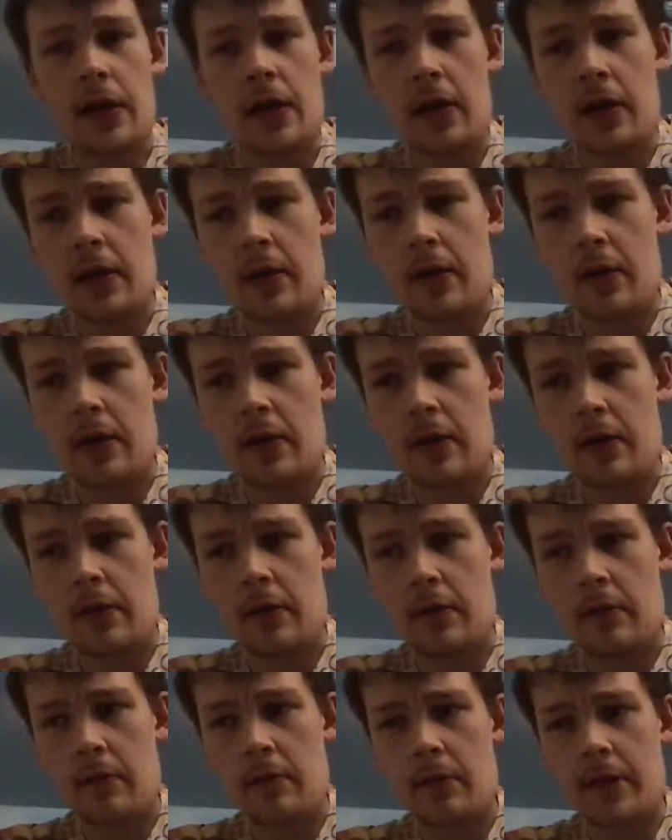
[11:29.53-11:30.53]

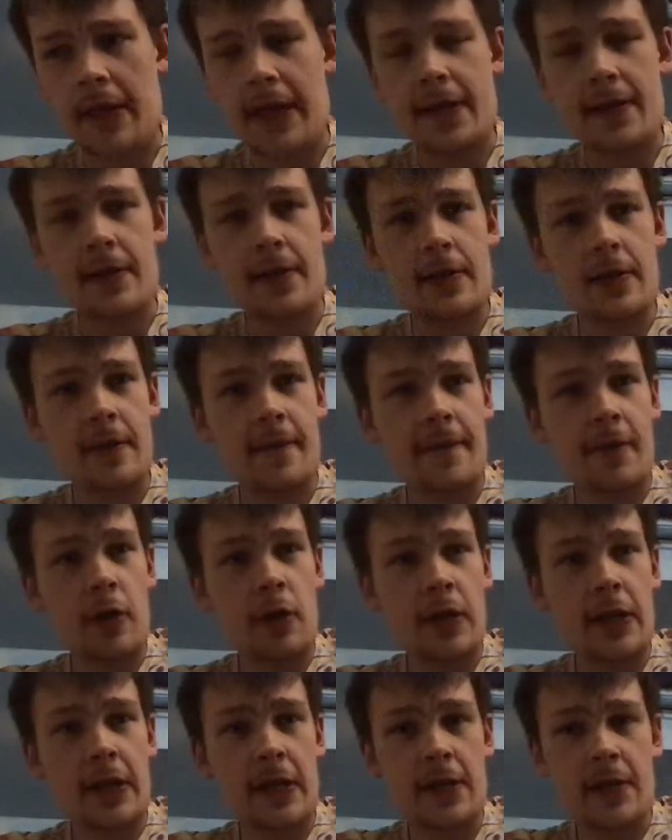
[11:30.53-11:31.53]
led to
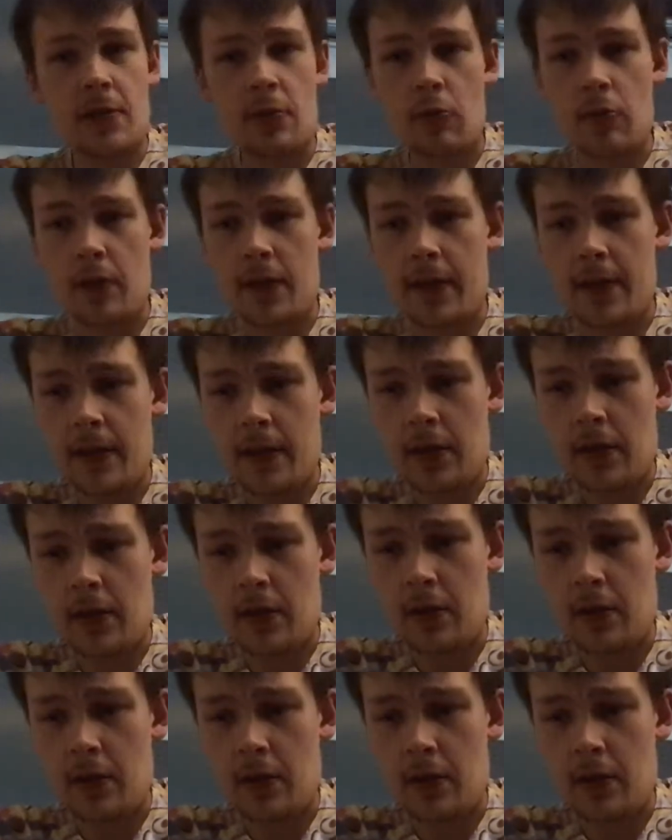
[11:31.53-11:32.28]
Hibernian scored in